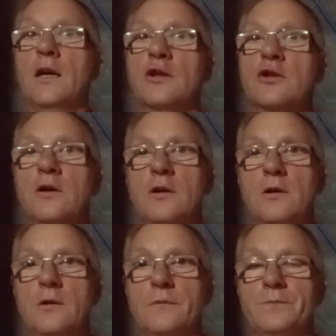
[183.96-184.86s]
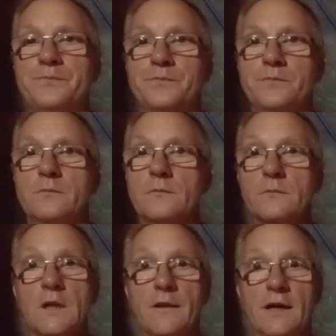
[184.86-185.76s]
So
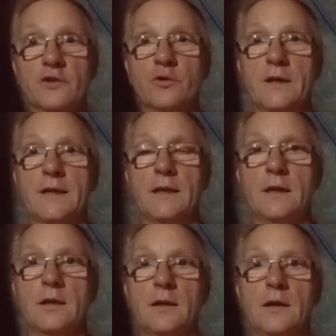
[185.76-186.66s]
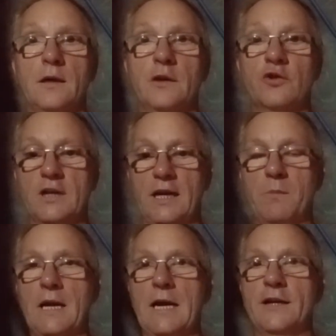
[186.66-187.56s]
that's what I did. Just
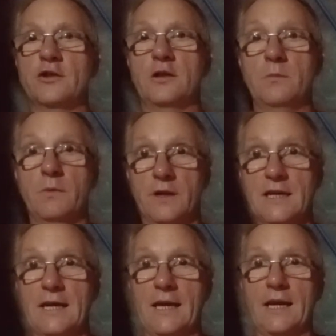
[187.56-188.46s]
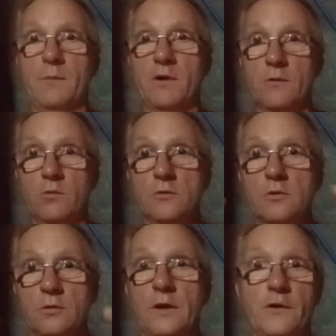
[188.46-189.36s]
kept my eyes on them, and they came, and
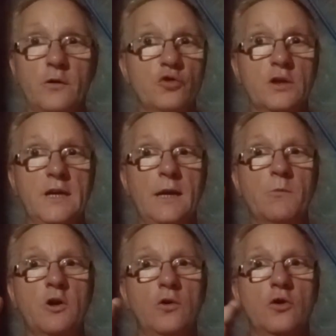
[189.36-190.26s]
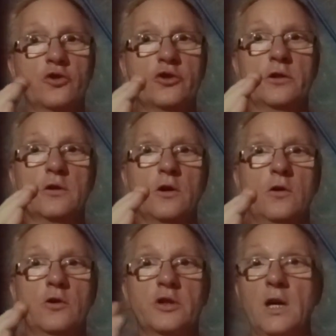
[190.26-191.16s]
they just came closer and
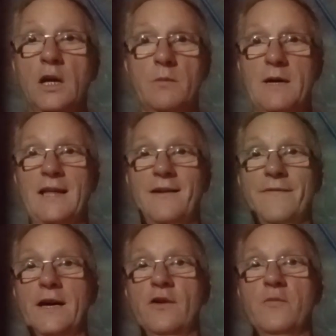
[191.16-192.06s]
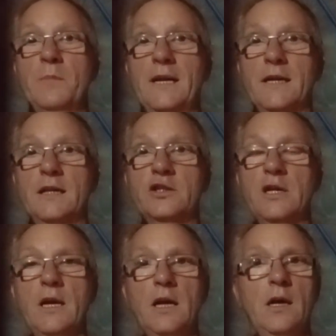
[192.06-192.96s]
closer. They're about that far off my legs,
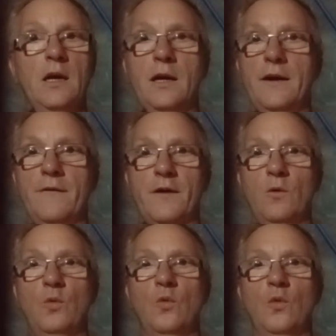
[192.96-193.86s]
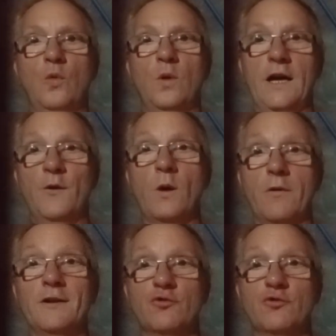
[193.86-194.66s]
and I thought, oh, I knew I were